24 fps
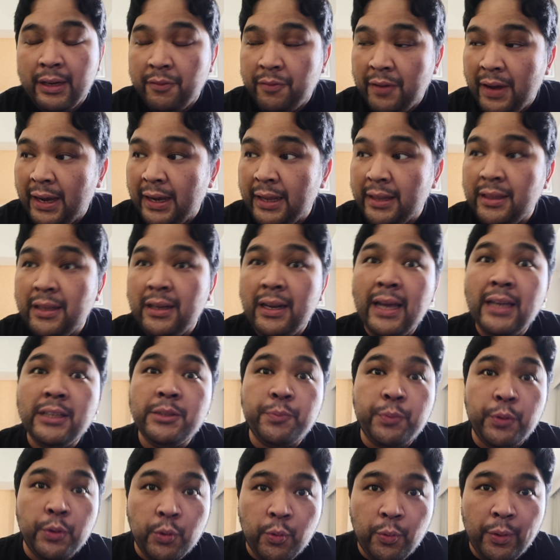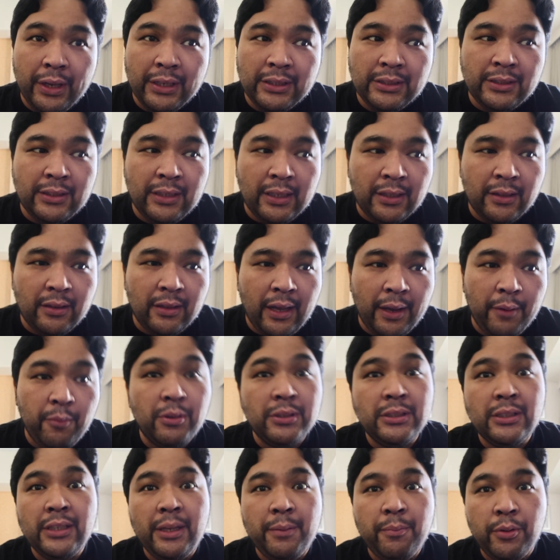In fact, in the last ProQuest that I
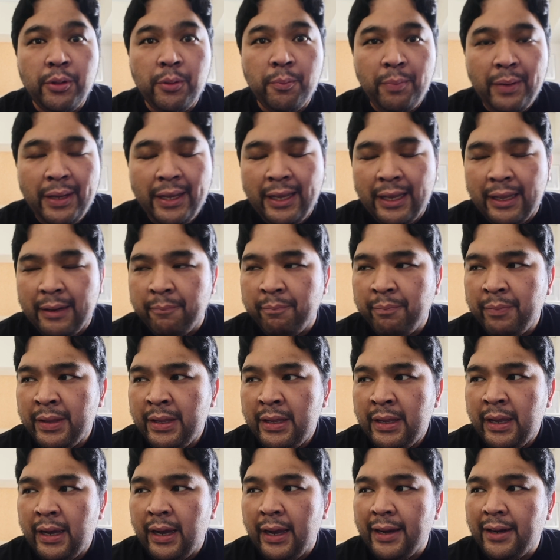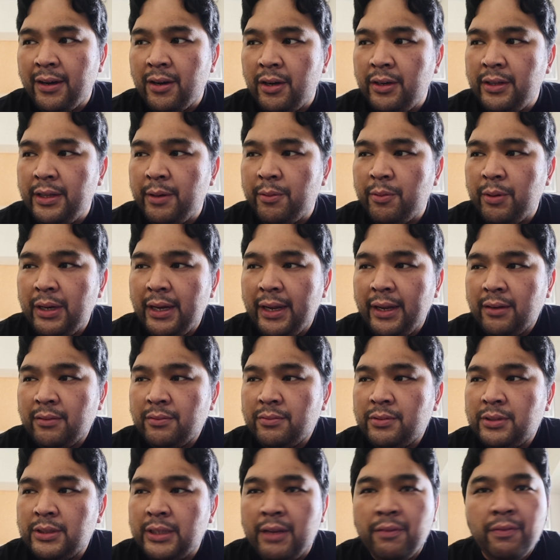wasn't able to play in, I heard there were like
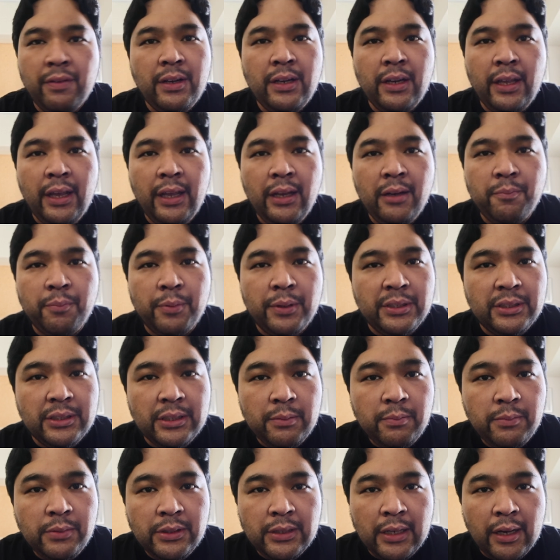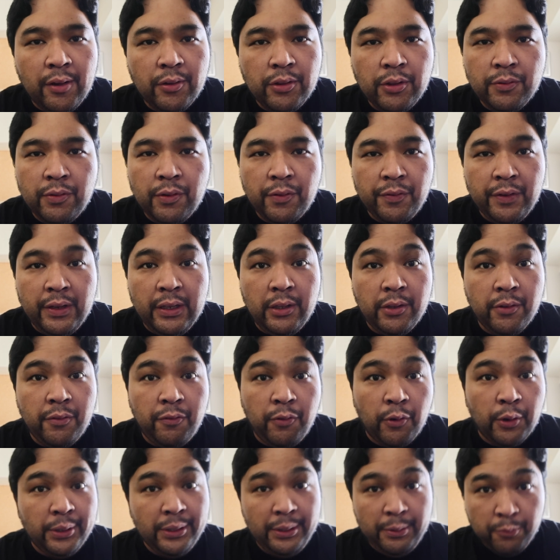7-8 Prisms out of a field of
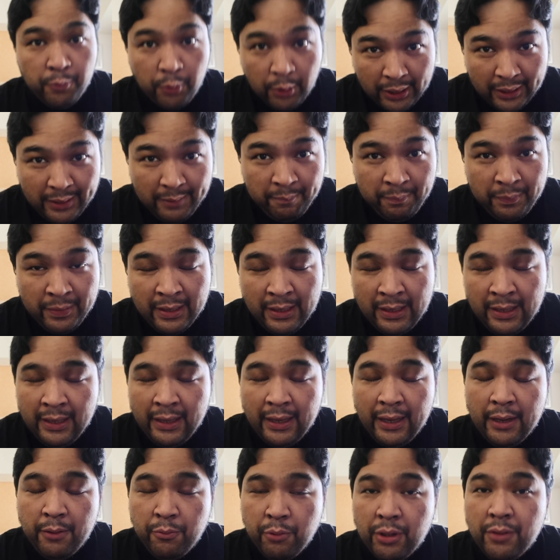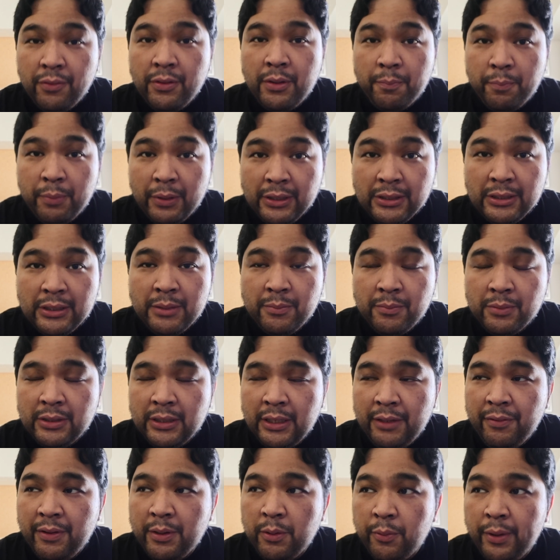41, and one of the Prisms
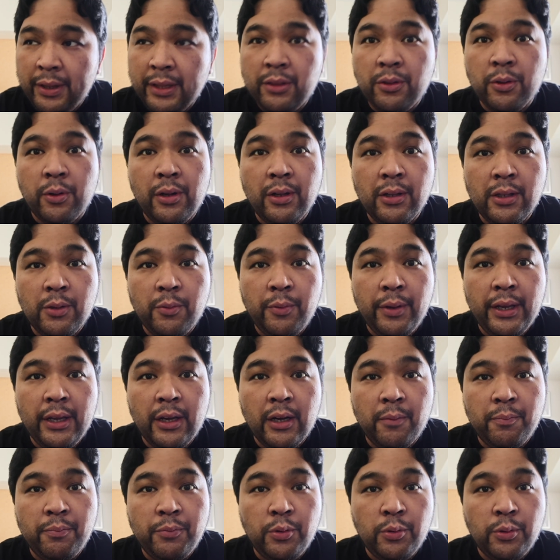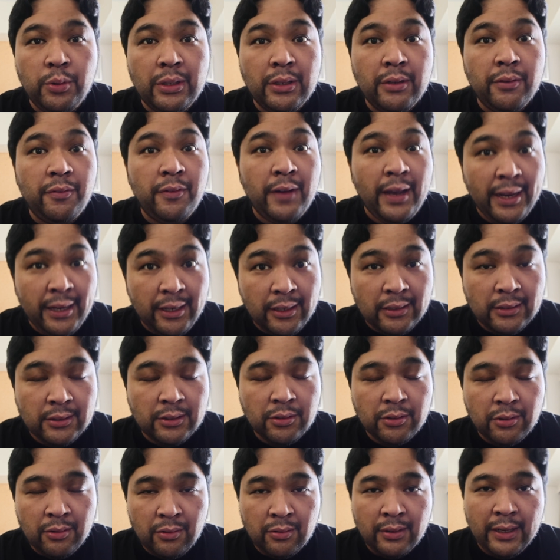even went all the way up to the
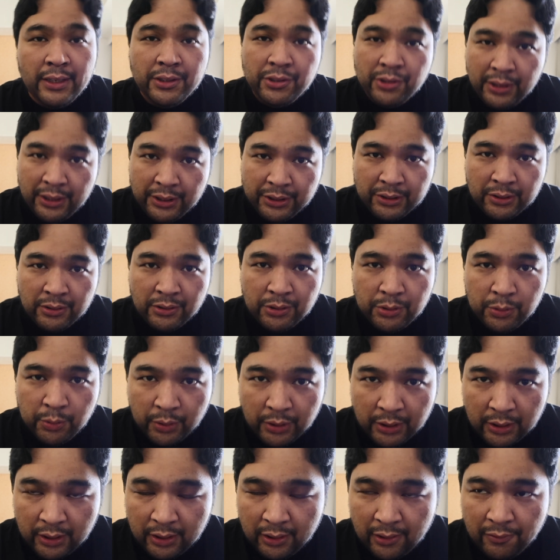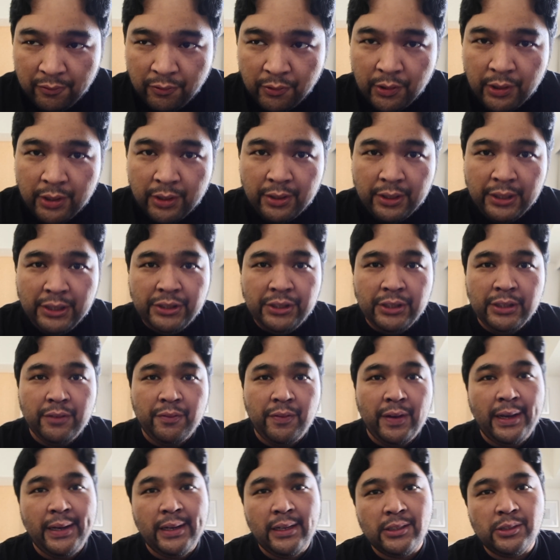finals. Congratulations to Earl for reaching the
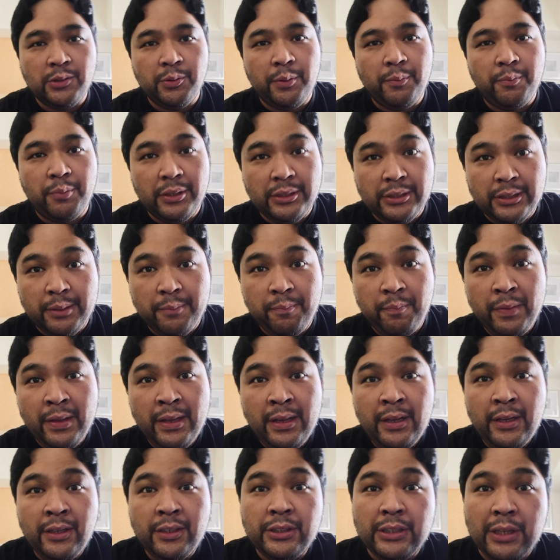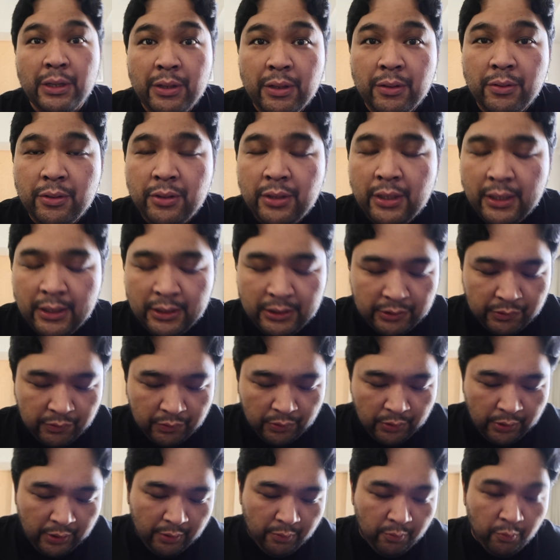finals with Prism. Shout out to Dodge
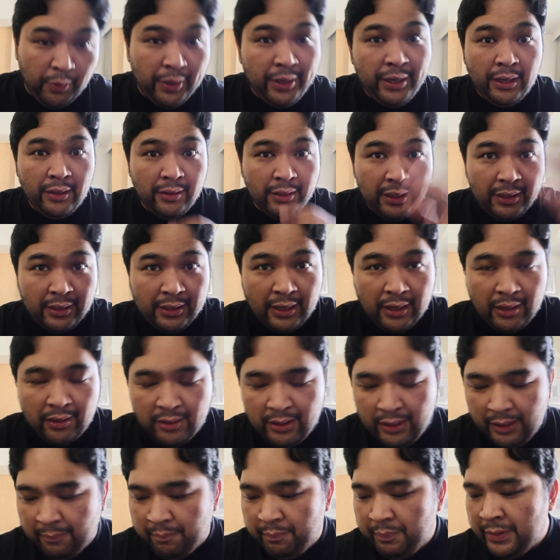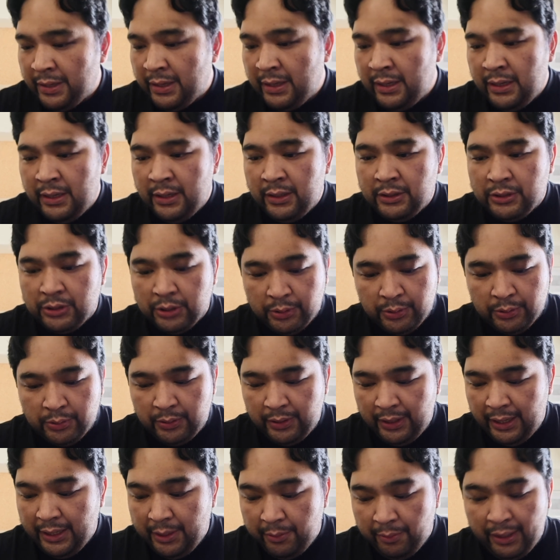for winning the entire thing.
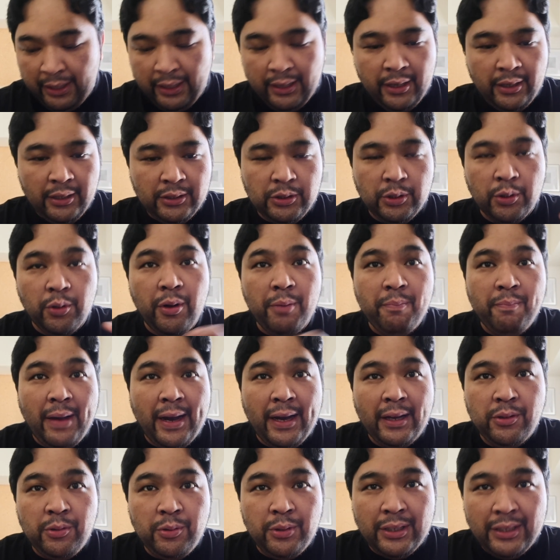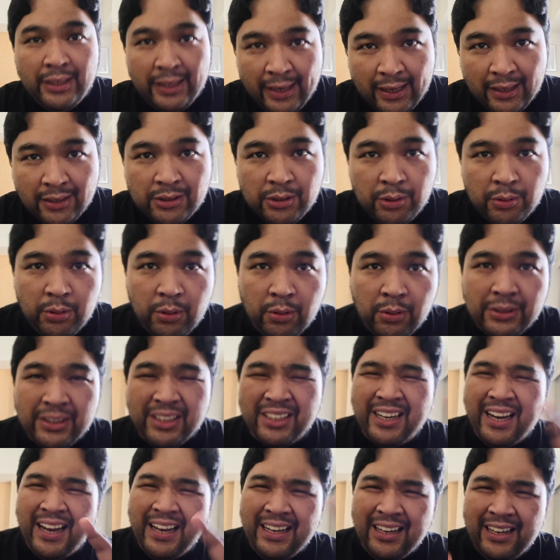So anyway, so going back to the deck, so those
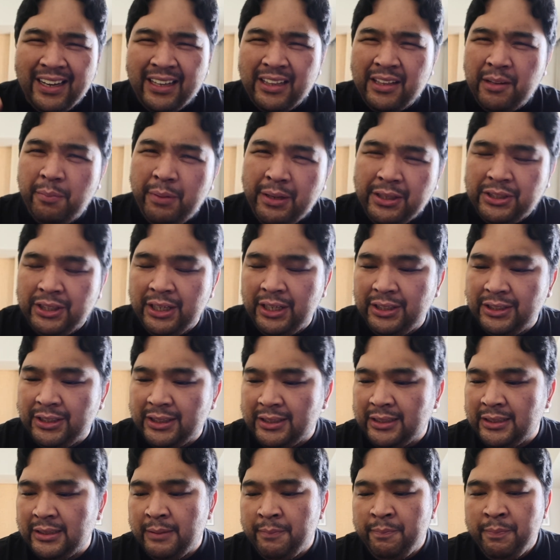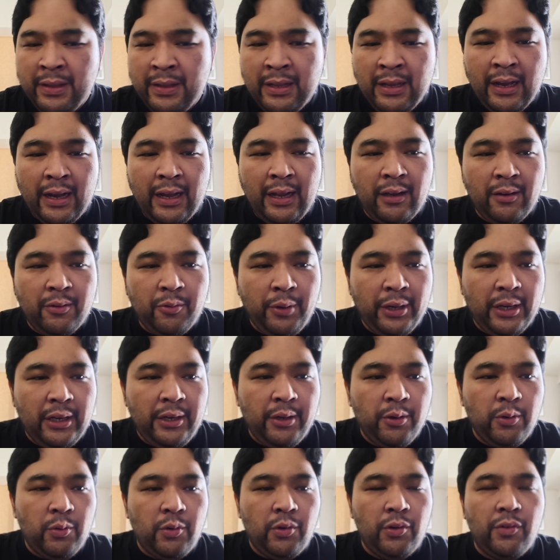are kind of like the big changes. I'll
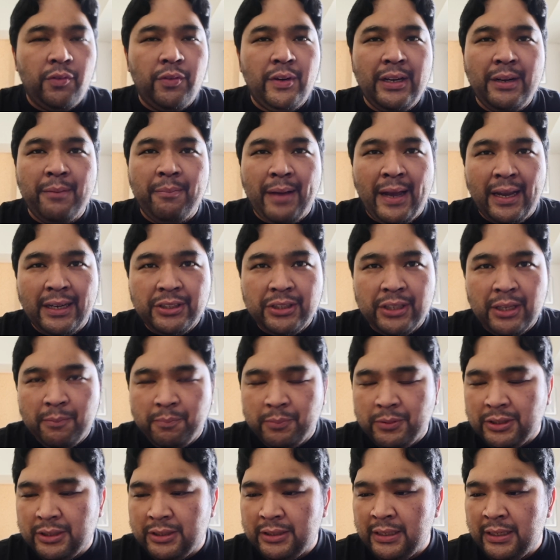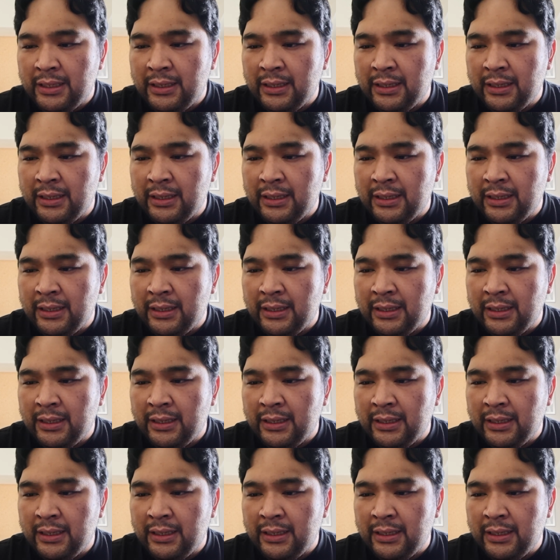quickly go over the matchups.